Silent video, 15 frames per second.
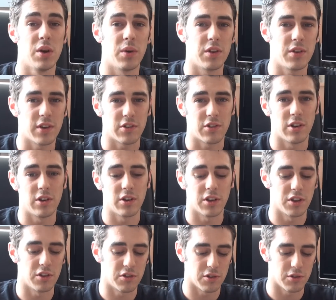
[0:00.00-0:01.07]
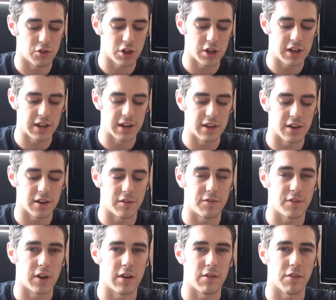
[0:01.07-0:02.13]
when you actually look at the sort of
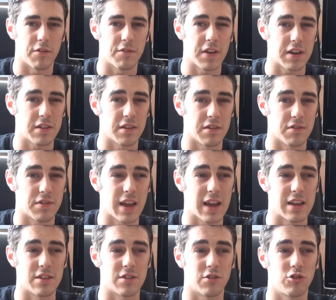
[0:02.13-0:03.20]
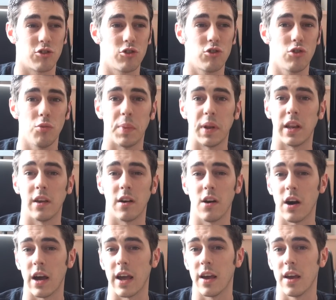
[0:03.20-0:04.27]
GDDR5 effective, that is stupidly
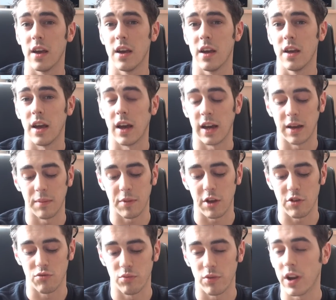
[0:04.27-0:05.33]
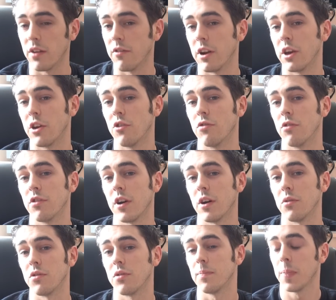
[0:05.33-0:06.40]
high. Um, that is really, really good
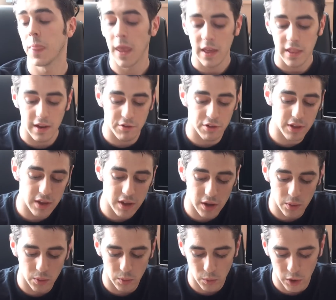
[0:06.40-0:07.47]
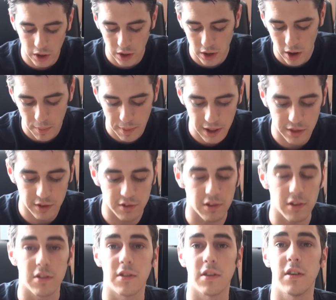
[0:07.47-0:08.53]
results. The other thing you're going to want to know about this
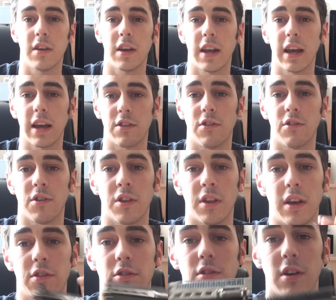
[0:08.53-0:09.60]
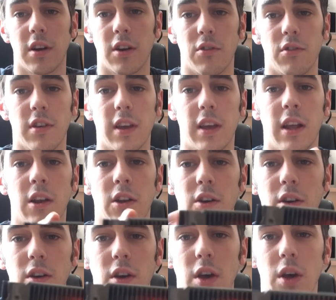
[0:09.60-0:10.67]
is the connectors on this. So taking a
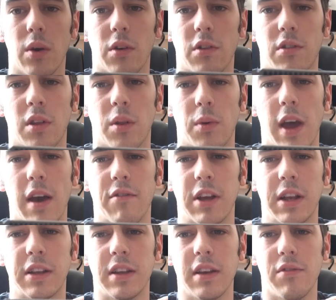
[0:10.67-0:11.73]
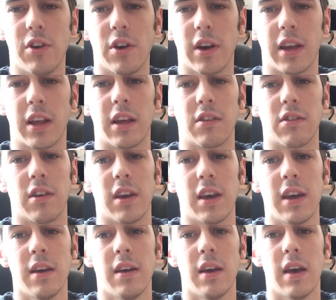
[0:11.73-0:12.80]
look, you can see that we have a DVI connector
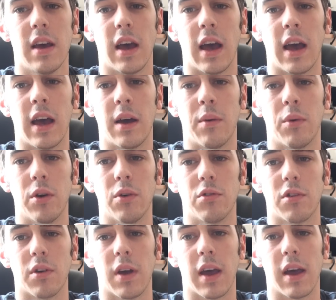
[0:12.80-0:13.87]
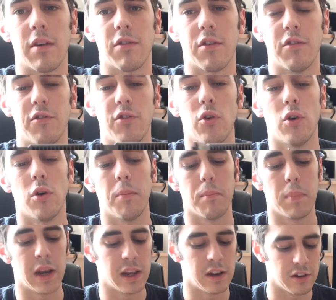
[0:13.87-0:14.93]
here, and we also have four
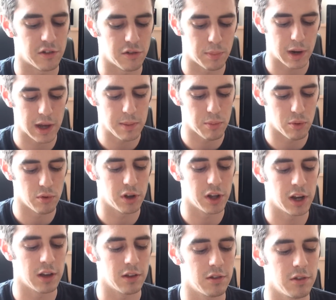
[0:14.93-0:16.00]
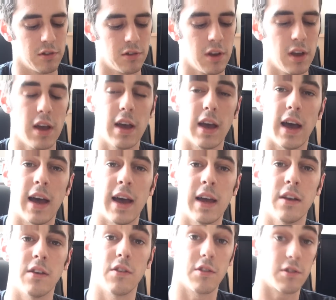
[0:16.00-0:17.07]
mini DisplayPort connectors.
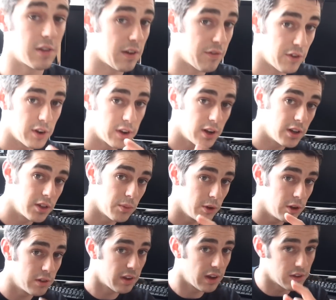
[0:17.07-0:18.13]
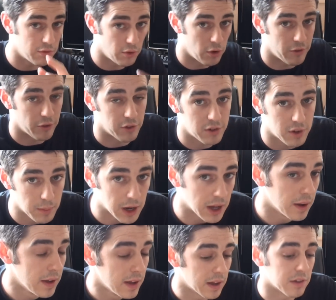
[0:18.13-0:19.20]
And the Sapphire card that we looked at is very, very
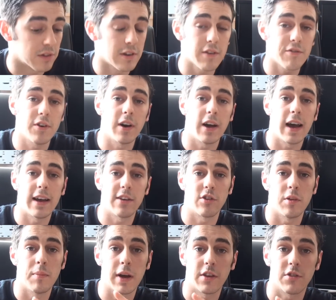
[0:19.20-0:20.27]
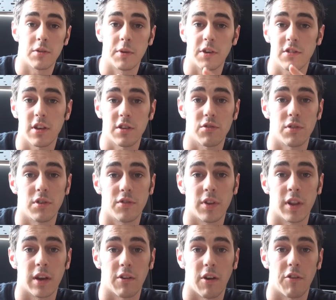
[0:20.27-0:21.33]
similar. And Sapphire actually makes some accessories for
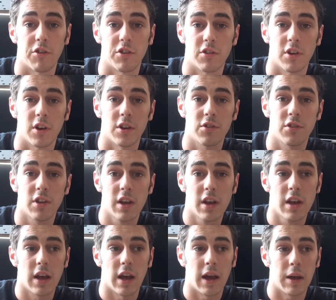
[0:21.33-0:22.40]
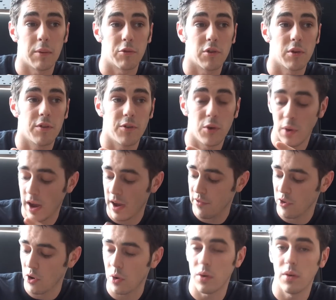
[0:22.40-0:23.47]
their graphics cards. Um, so if you
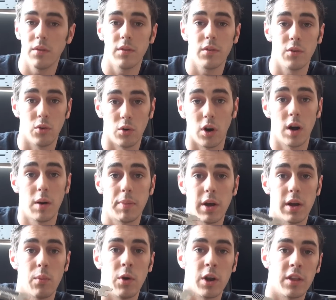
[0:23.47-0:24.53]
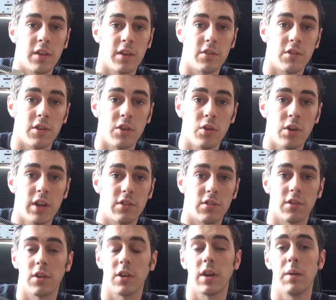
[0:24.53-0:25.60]
have got or are buying one of these and you need
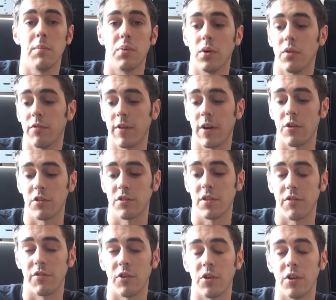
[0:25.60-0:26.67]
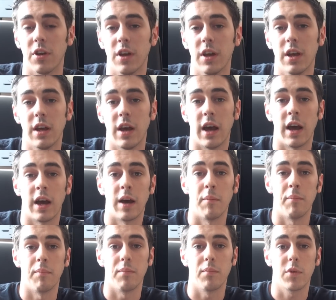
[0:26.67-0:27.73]
to input various different
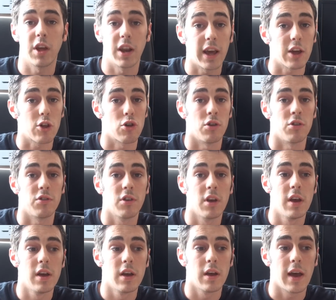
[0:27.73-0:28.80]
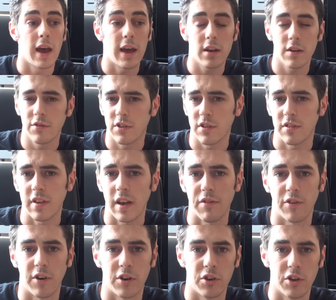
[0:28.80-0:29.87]
um, connections, head over to
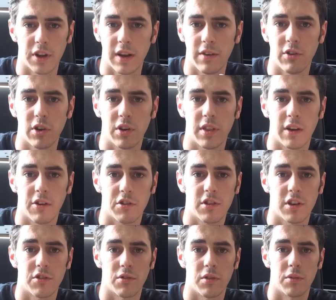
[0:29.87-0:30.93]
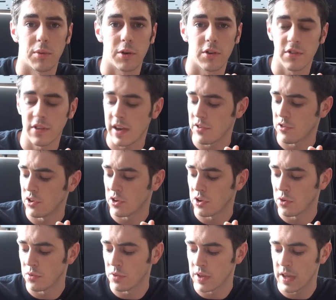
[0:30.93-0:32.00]
Sapphire and you can have a look at their accessories because they actually
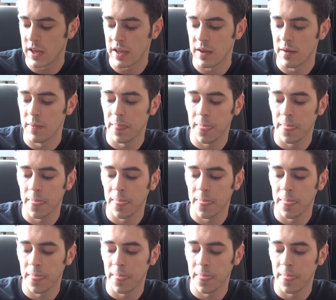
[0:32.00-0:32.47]
do the